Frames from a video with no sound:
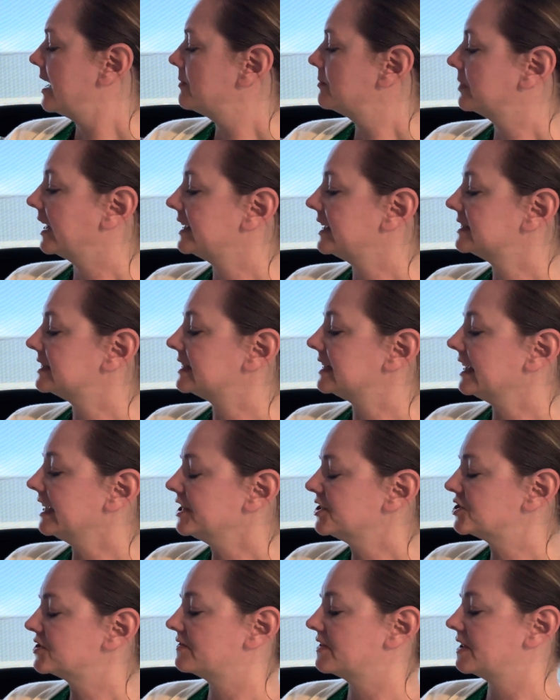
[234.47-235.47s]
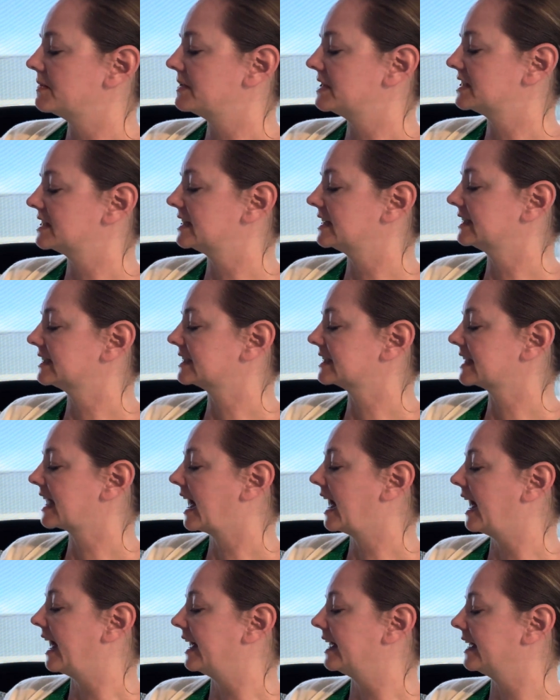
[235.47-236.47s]
place each of them into the
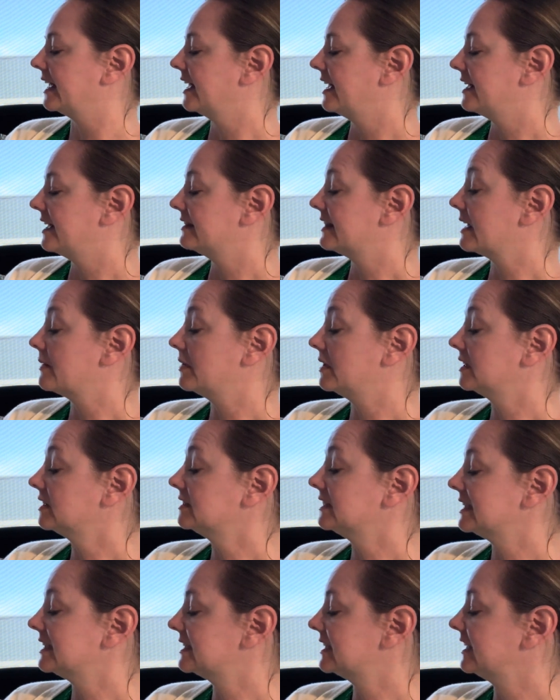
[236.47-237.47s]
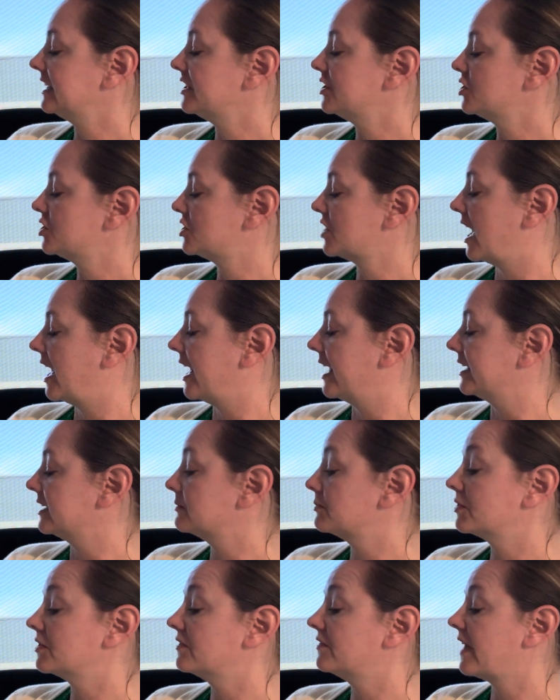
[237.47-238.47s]
sky. They will glisten and shine,
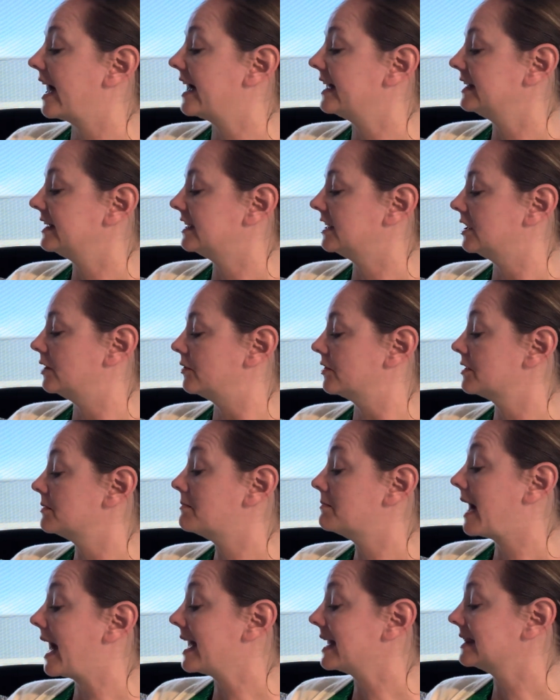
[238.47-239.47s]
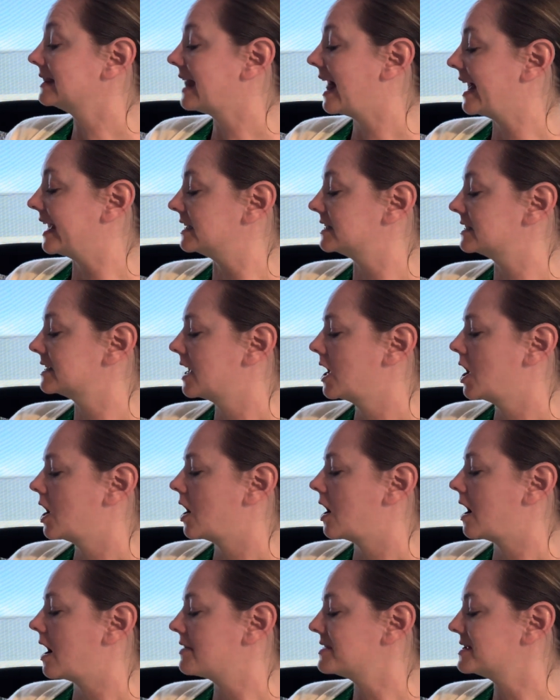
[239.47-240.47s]
providing you with my light
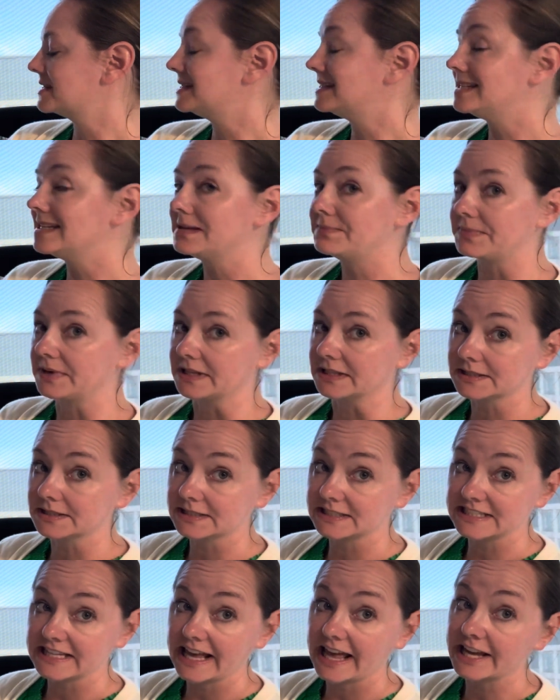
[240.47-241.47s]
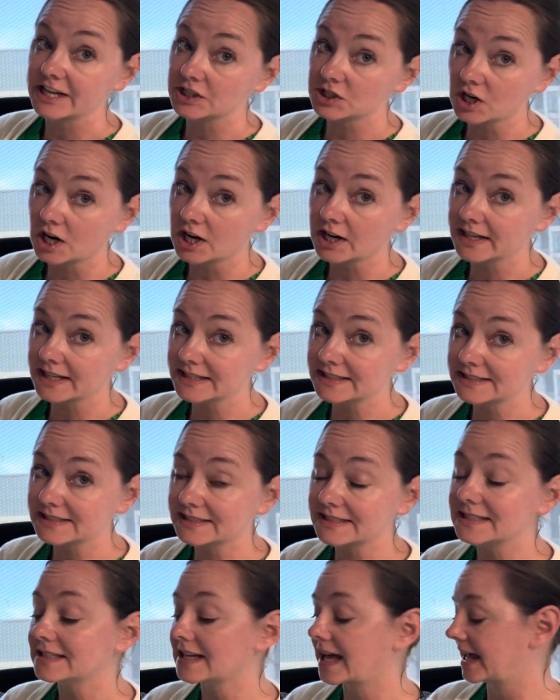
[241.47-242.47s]
on the deepest and
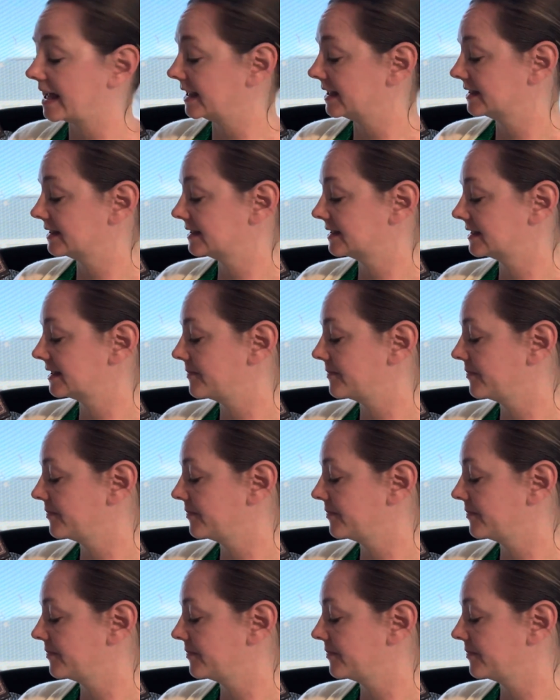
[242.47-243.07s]
darkest nights.